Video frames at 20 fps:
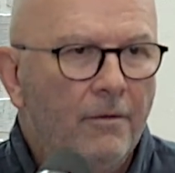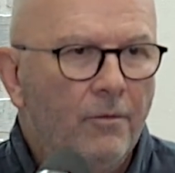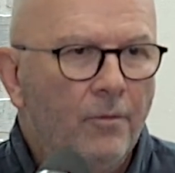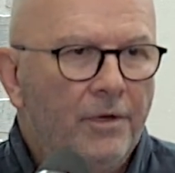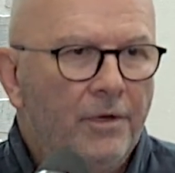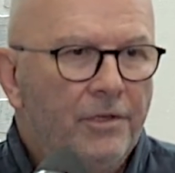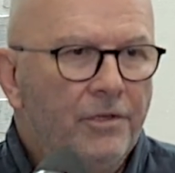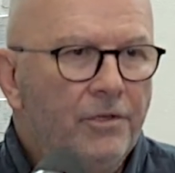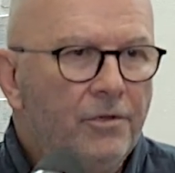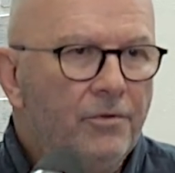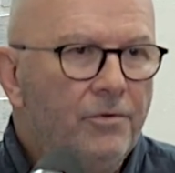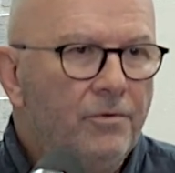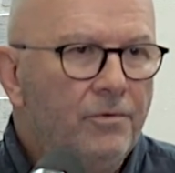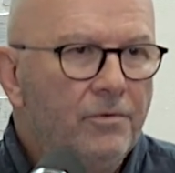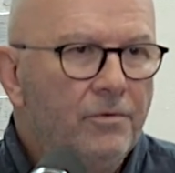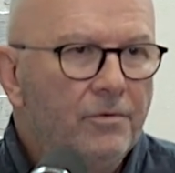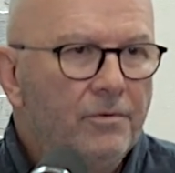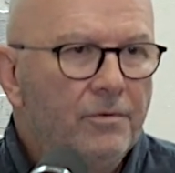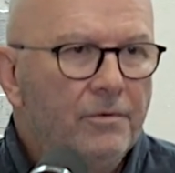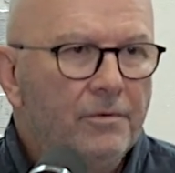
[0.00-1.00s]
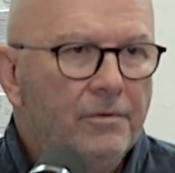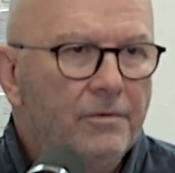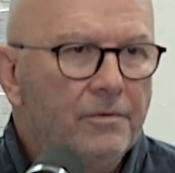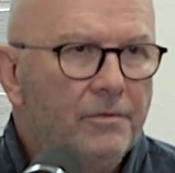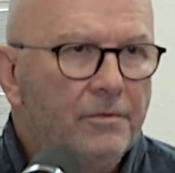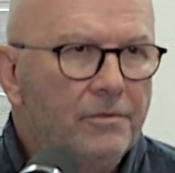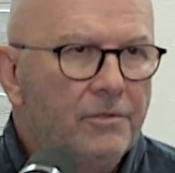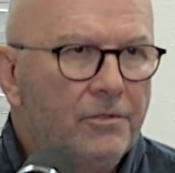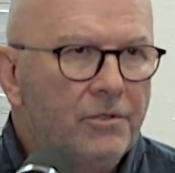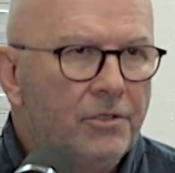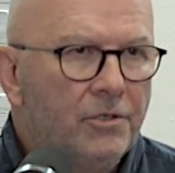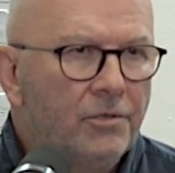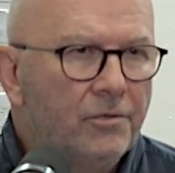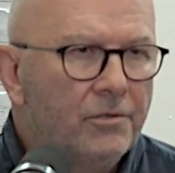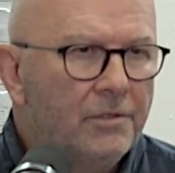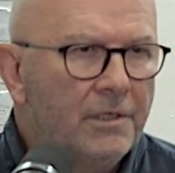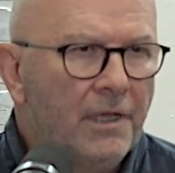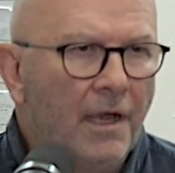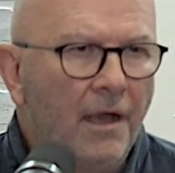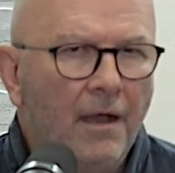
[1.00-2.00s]
When you
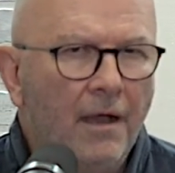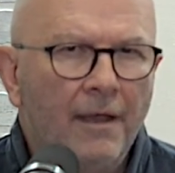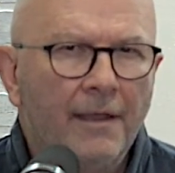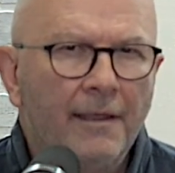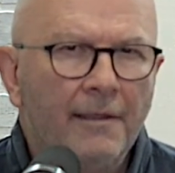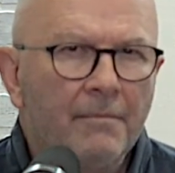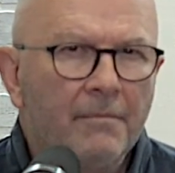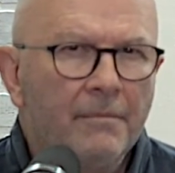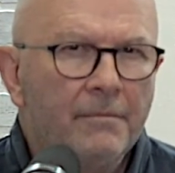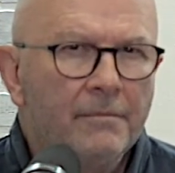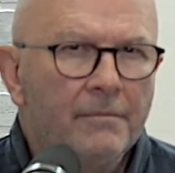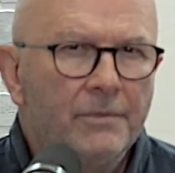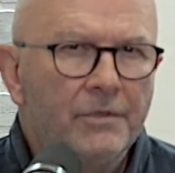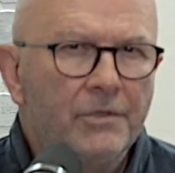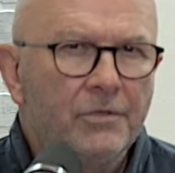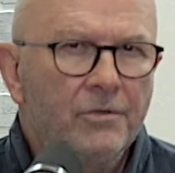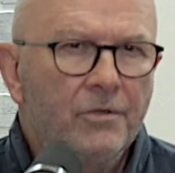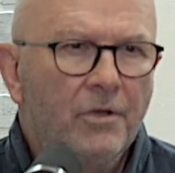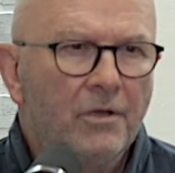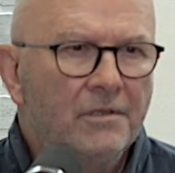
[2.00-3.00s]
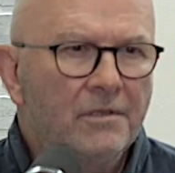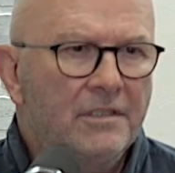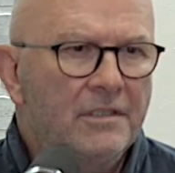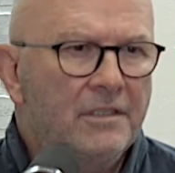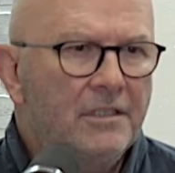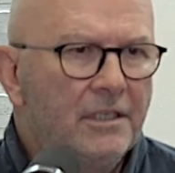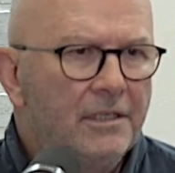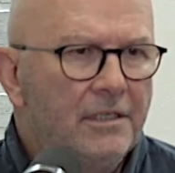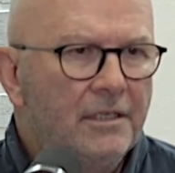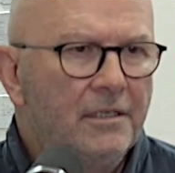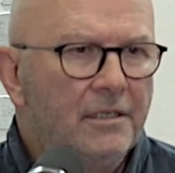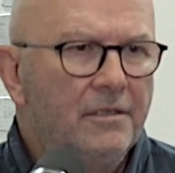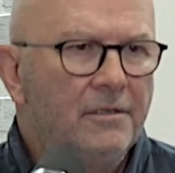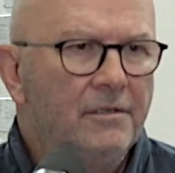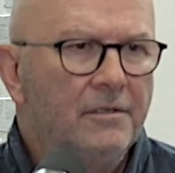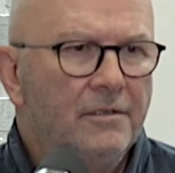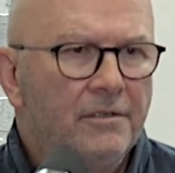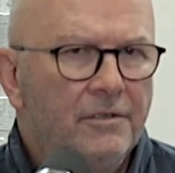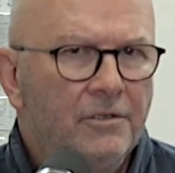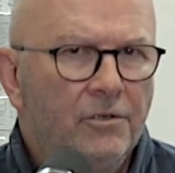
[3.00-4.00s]
took time to
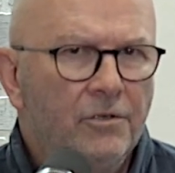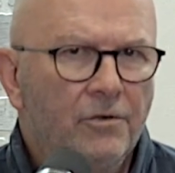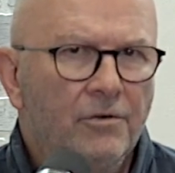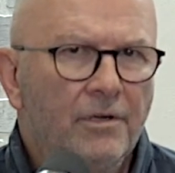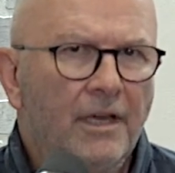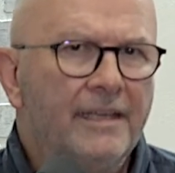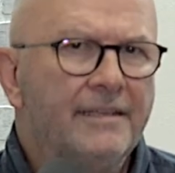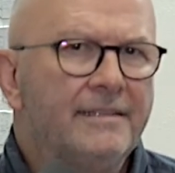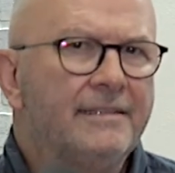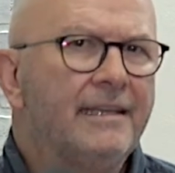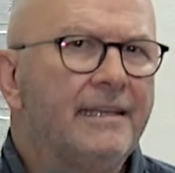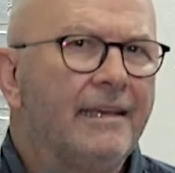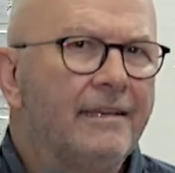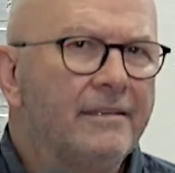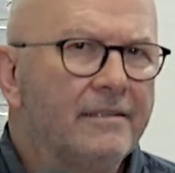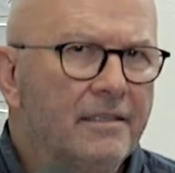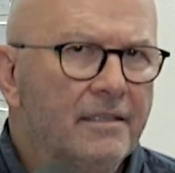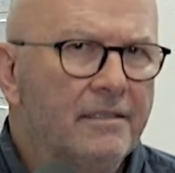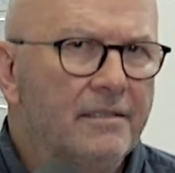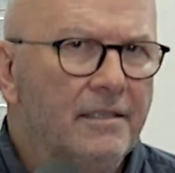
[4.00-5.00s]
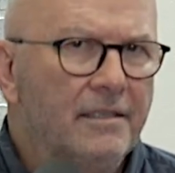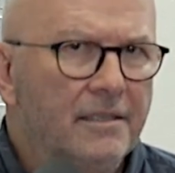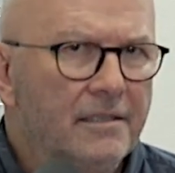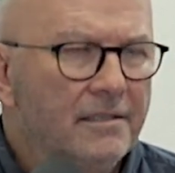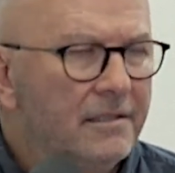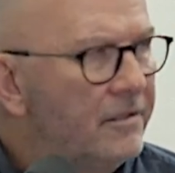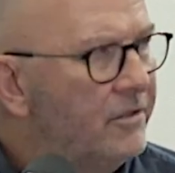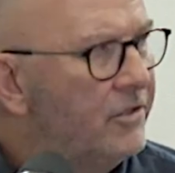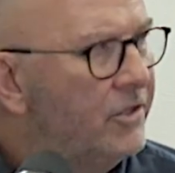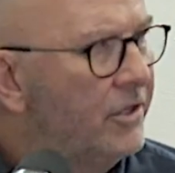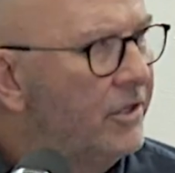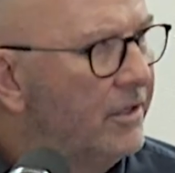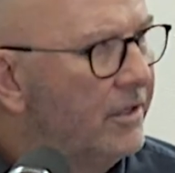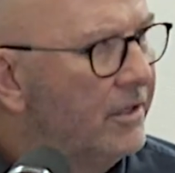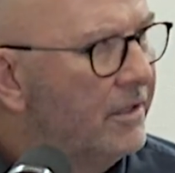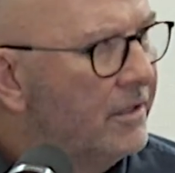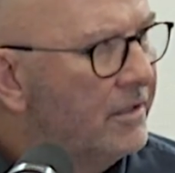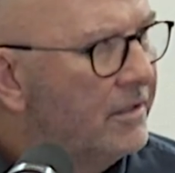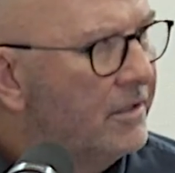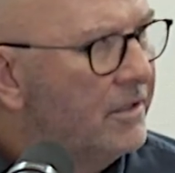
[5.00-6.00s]
consider your identity as a
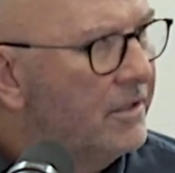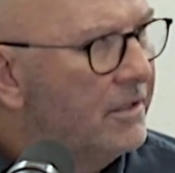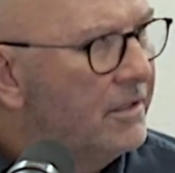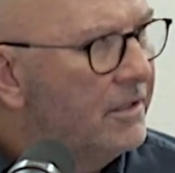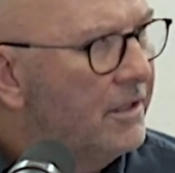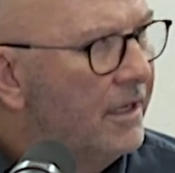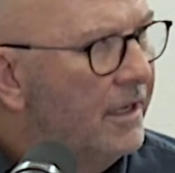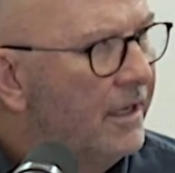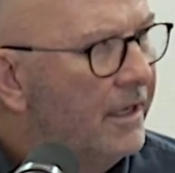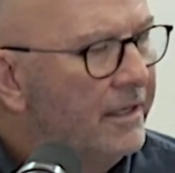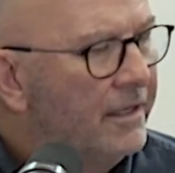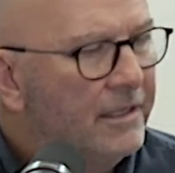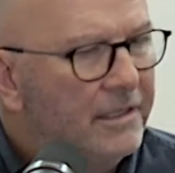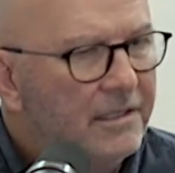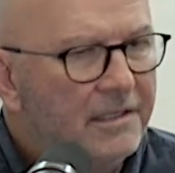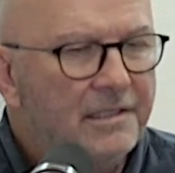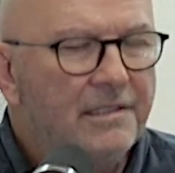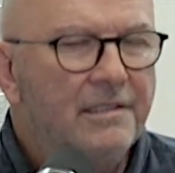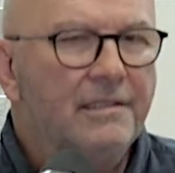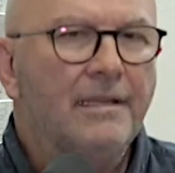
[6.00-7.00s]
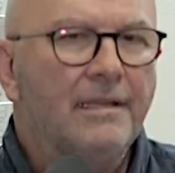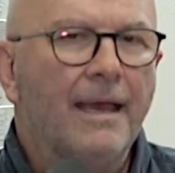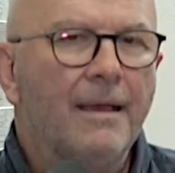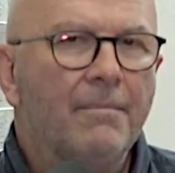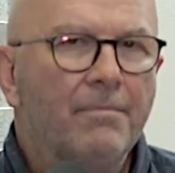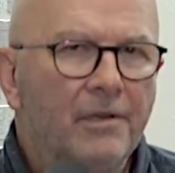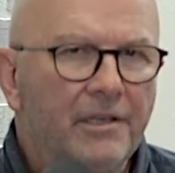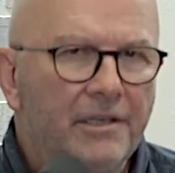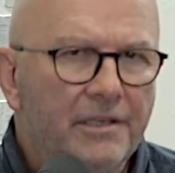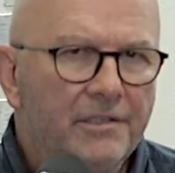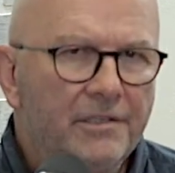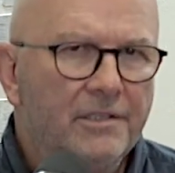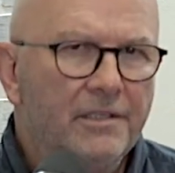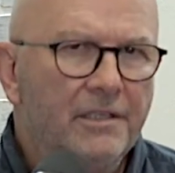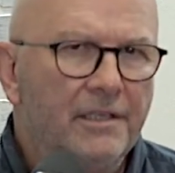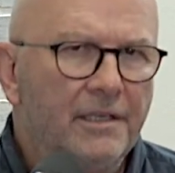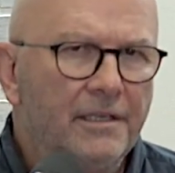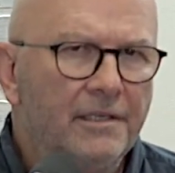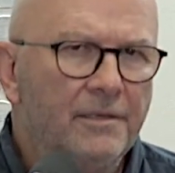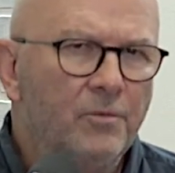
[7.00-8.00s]
church and
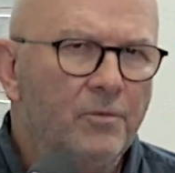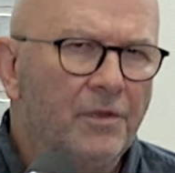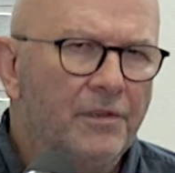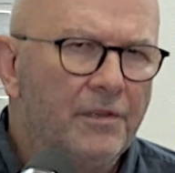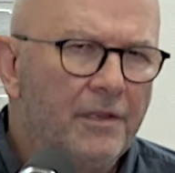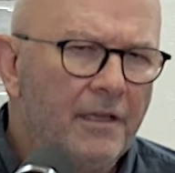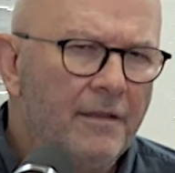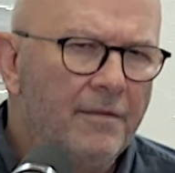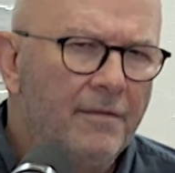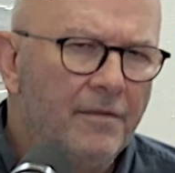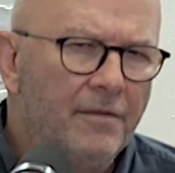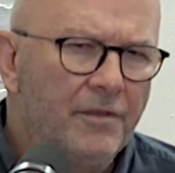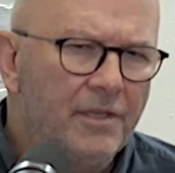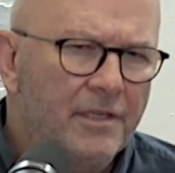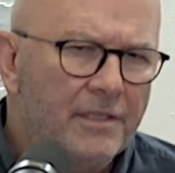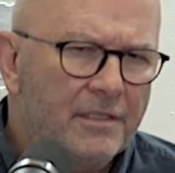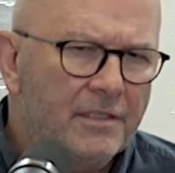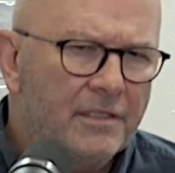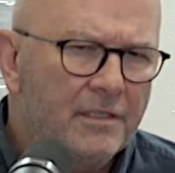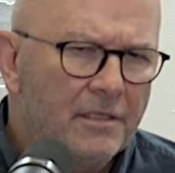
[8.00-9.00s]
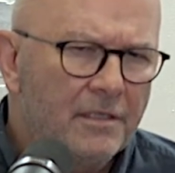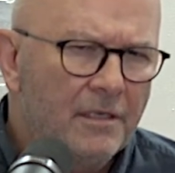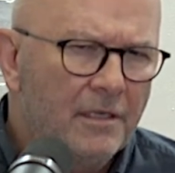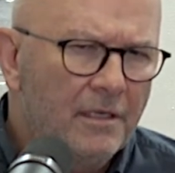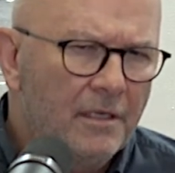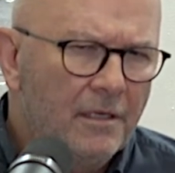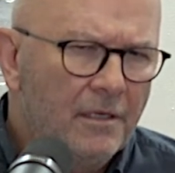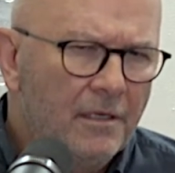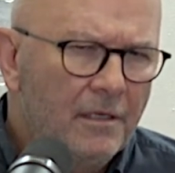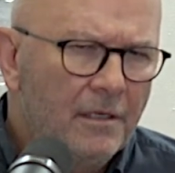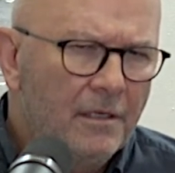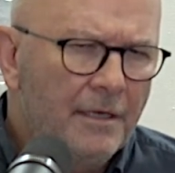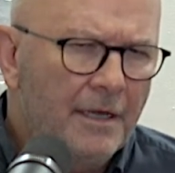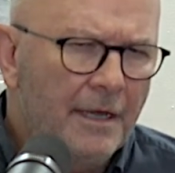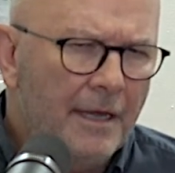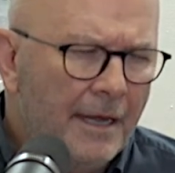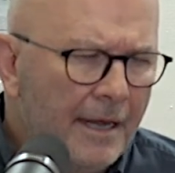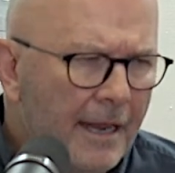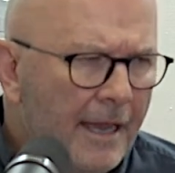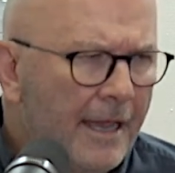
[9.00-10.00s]
established it within this
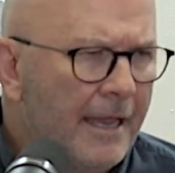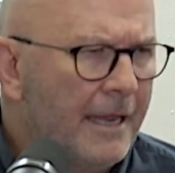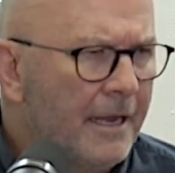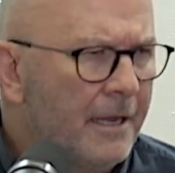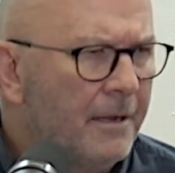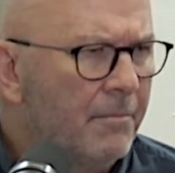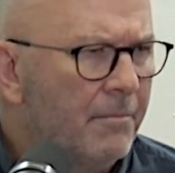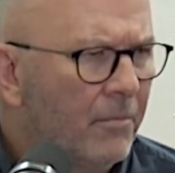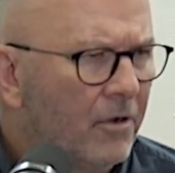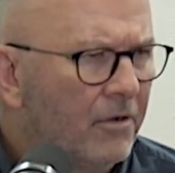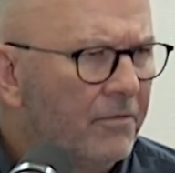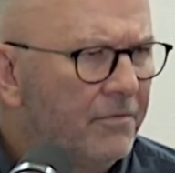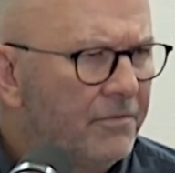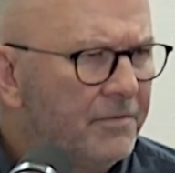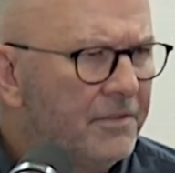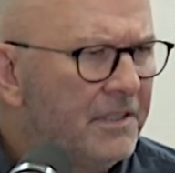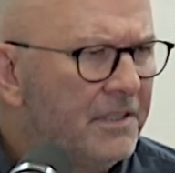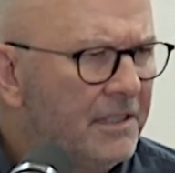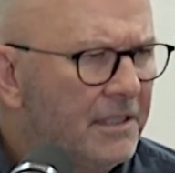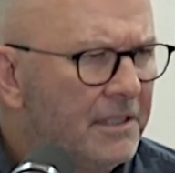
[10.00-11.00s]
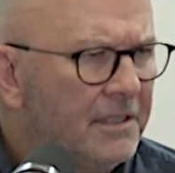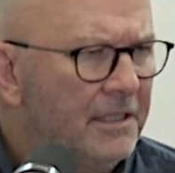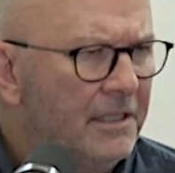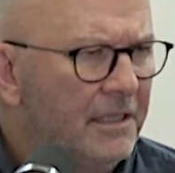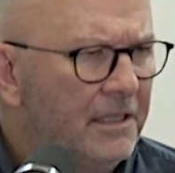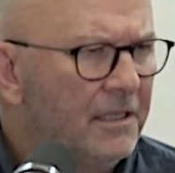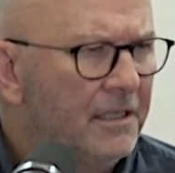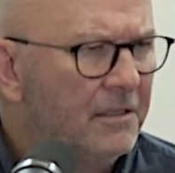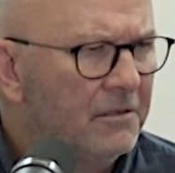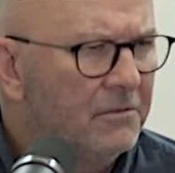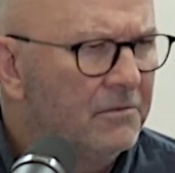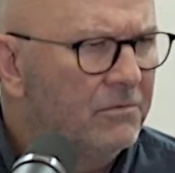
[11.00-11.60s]
name of city,